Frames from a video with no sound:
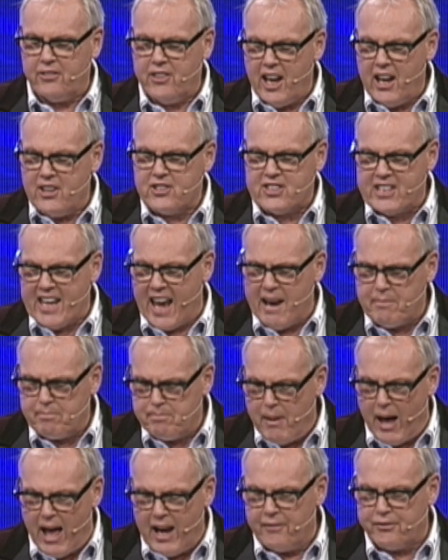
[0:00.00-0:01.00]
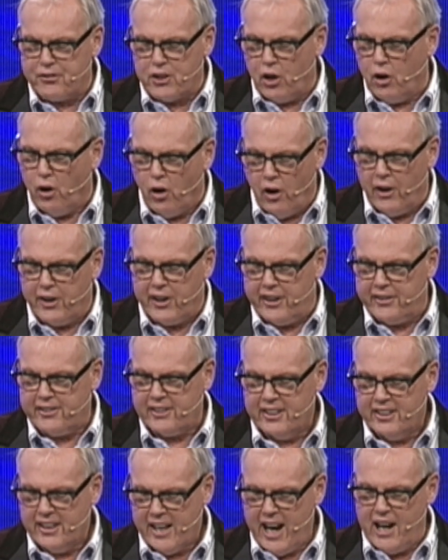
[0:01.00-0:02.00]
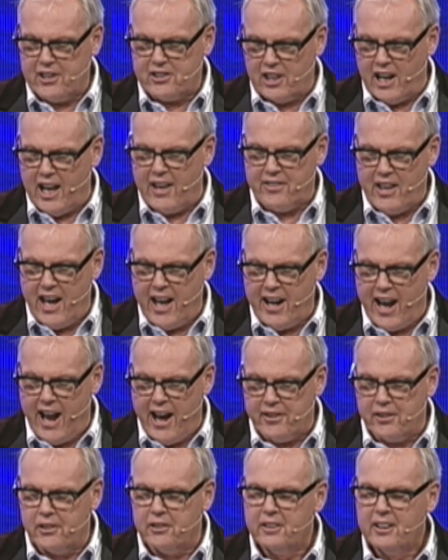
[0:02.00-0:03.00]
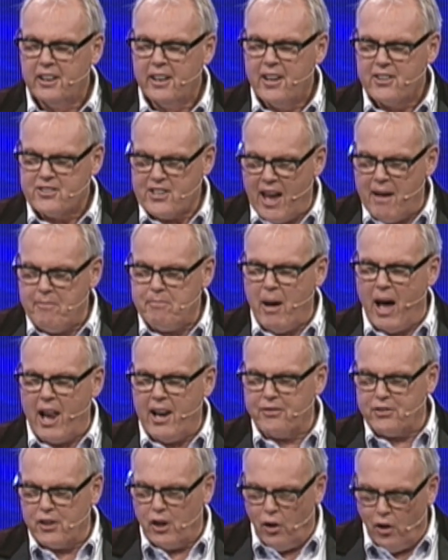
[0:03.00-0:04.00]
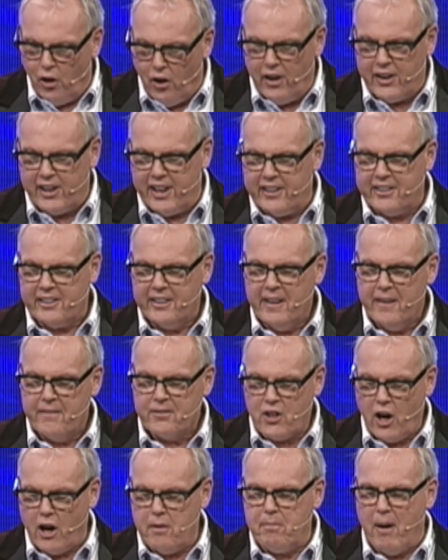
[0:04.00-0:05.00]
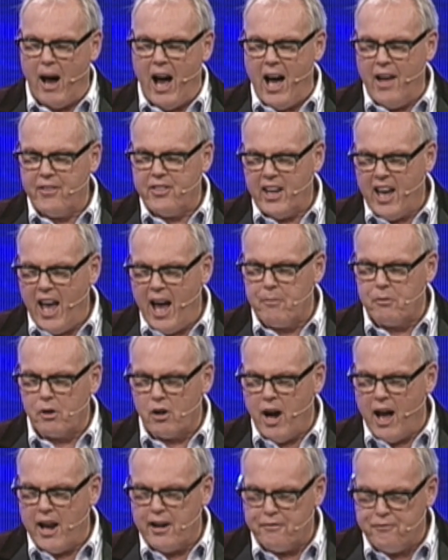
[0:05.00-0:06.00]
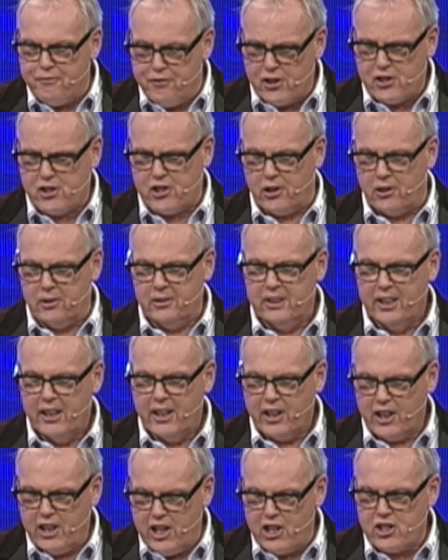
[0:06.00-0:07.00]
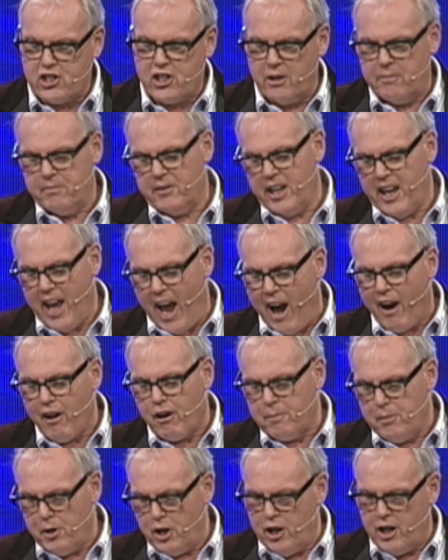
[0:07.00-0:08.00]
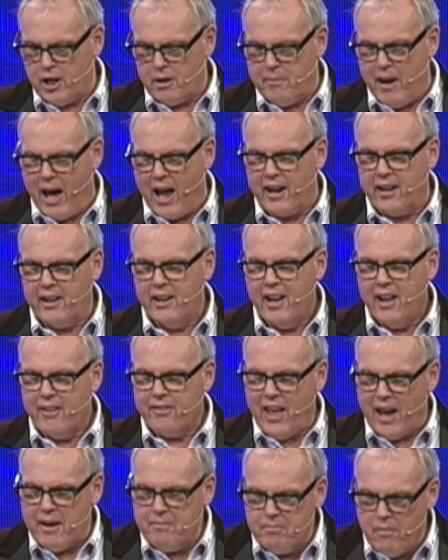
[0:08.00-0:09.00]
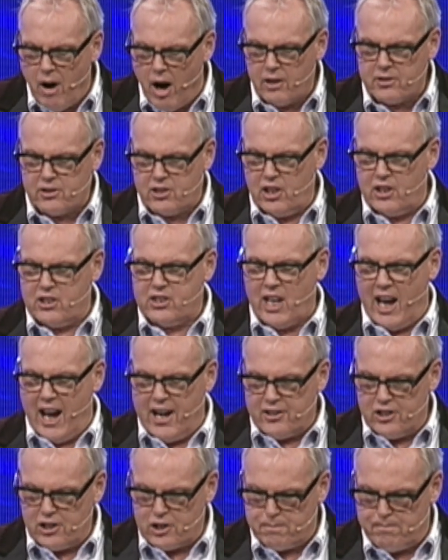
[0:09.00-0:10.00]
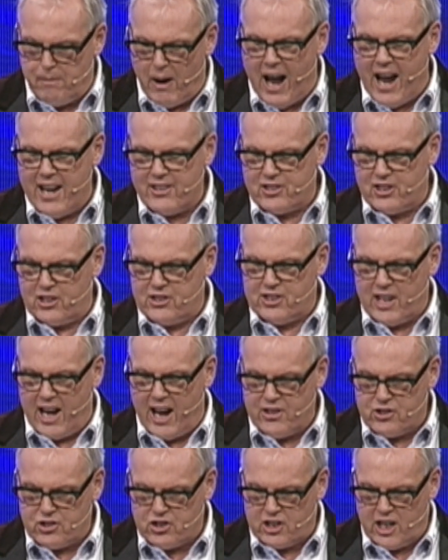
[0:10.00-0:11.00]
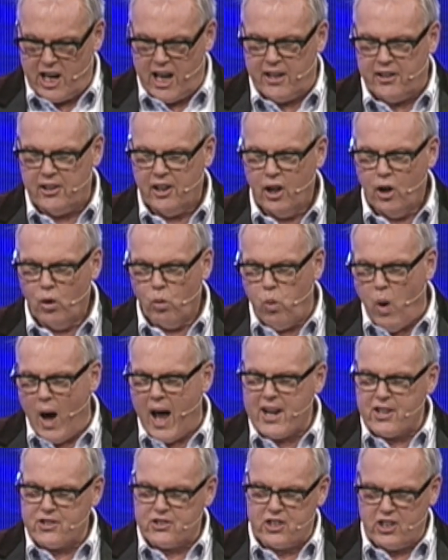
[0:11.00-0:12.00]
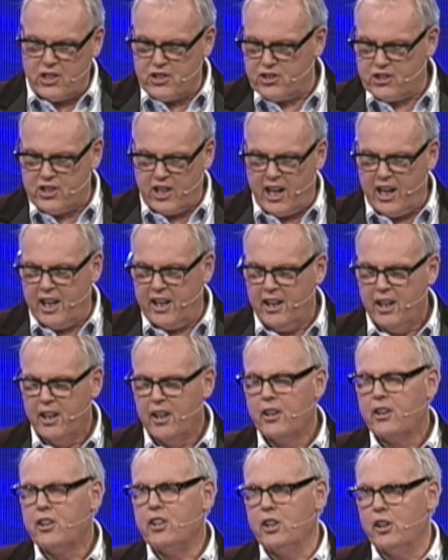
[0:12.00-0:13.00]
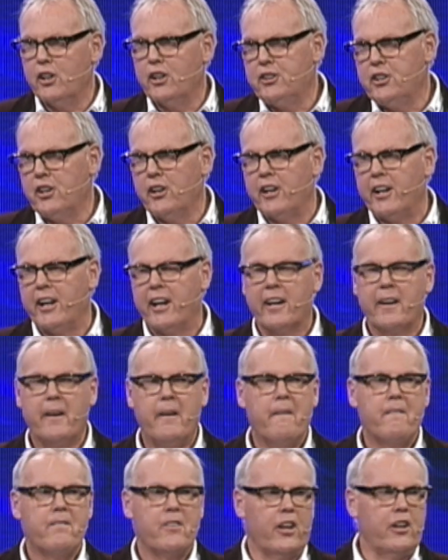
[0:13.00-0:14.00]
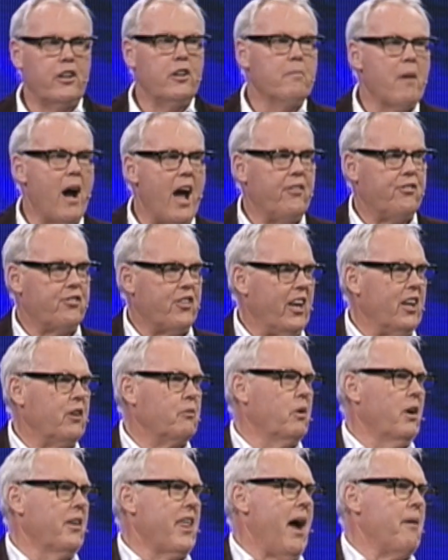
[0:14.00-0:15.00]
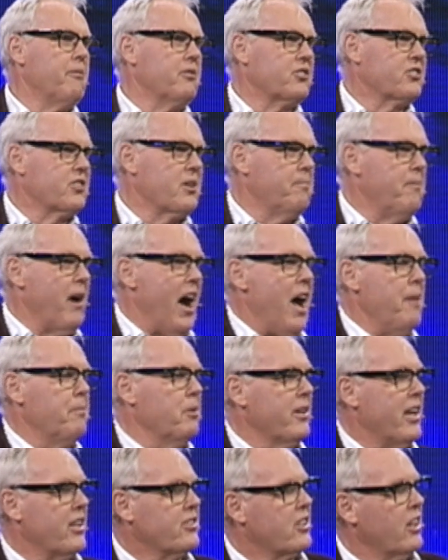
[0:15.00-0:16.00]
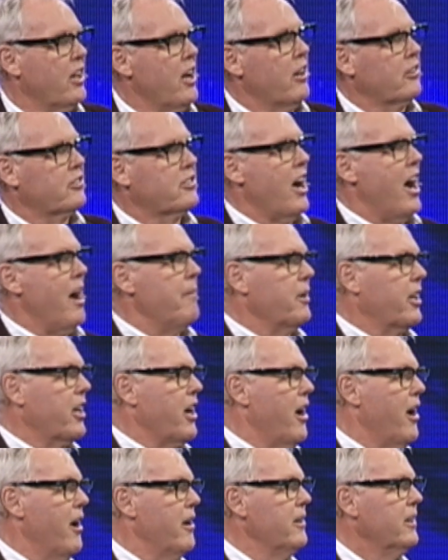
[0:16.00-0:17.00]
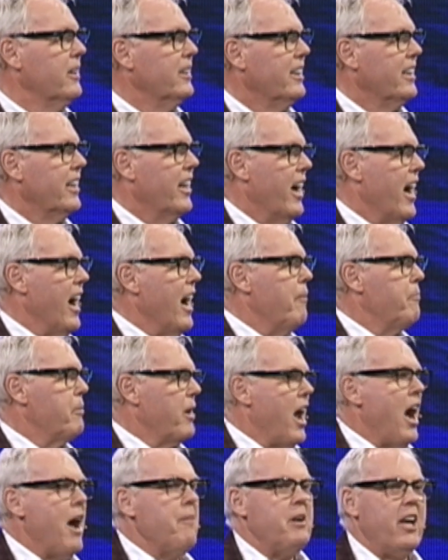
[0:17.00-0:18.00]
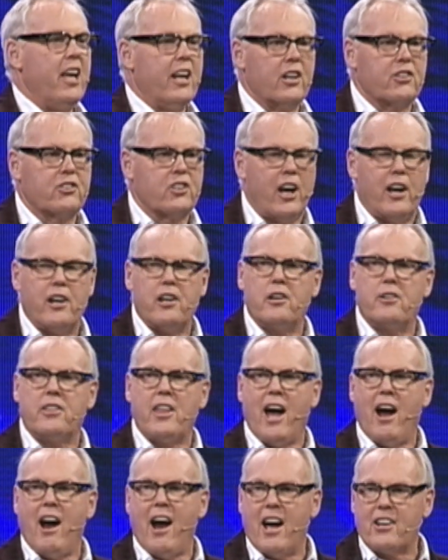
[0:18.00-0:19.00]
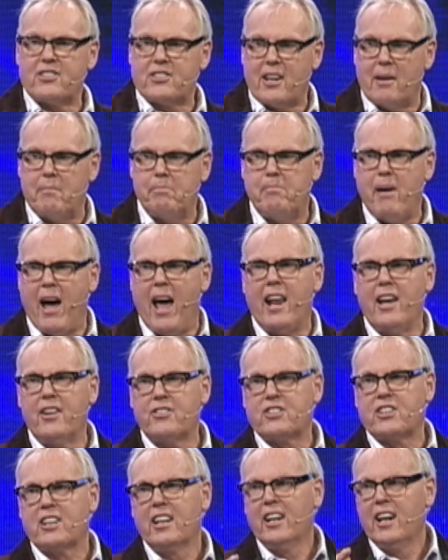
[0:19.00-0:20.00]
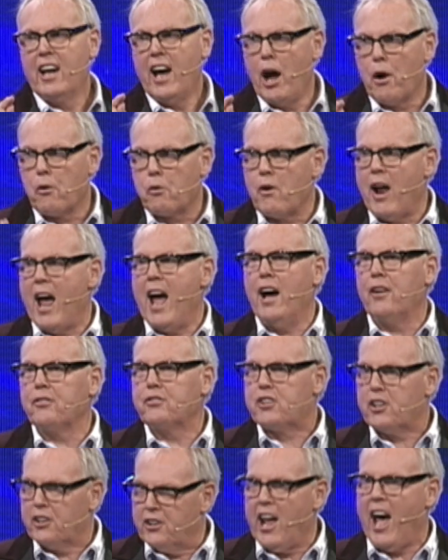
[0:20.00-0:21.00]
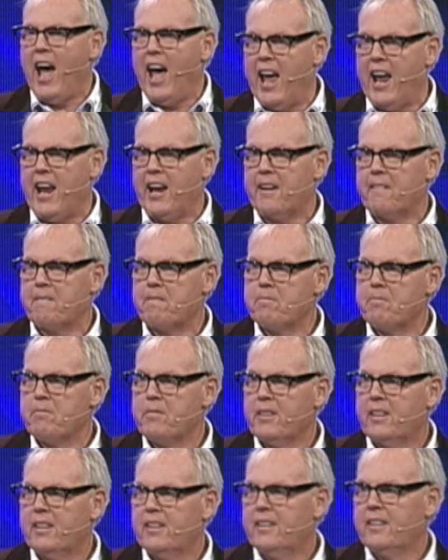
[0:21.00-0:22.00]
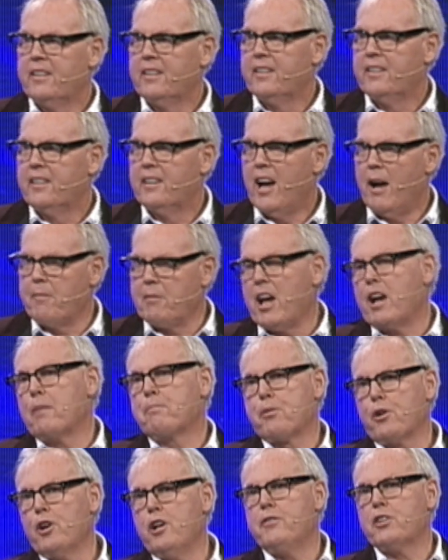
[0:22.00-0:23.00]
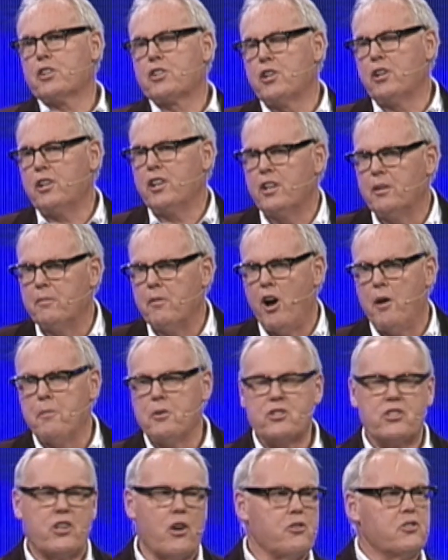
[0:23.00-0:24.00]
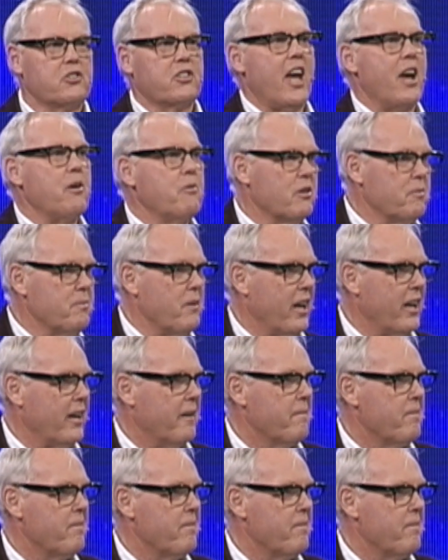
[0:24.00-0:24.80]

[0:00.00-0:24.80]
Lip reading: Then Sanballat the Hornet, how'd you like that handle? Sanballat the Hornet, Tobiah the Amorite official, Geshem the Arab heard about it. They mocked us and despised us and said, what is this thing you're doing? Now you might think, well, that's the Bible, that's a long time ago. But I'm here to tell you there are some ballots around today. I'm going to prove it to you in a moment, so stay with me.